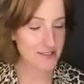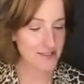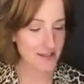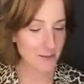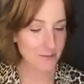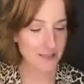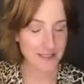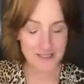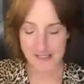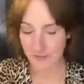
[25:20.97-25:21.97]
would say,
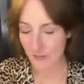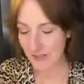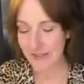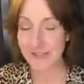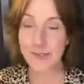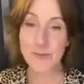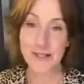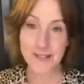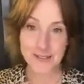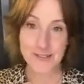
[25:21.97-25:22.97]
please. Well, this
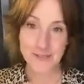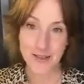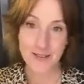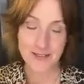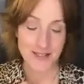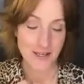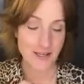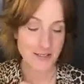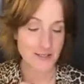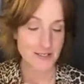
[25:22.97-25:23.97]
one is a
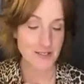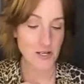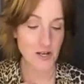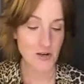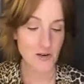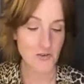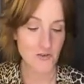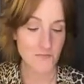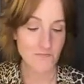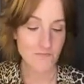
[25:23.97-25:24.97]
Valentine,
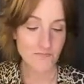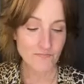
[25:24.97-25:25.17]
so